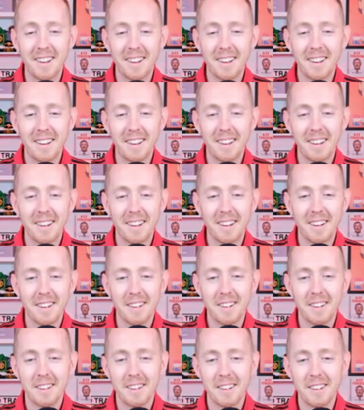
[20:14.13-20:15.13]

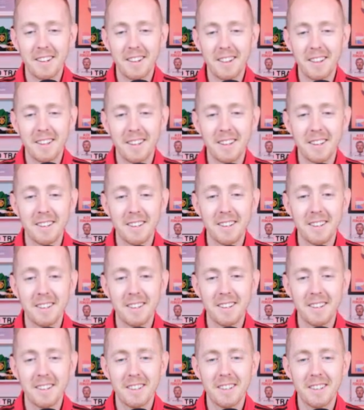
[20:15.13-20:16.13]

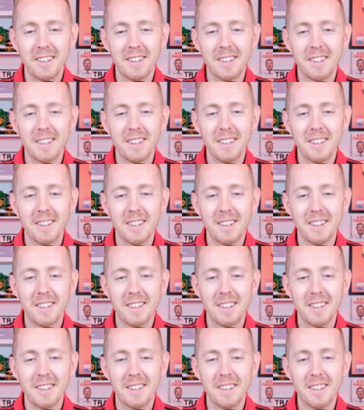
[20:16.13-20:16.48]
No words are spoken by the person on screen.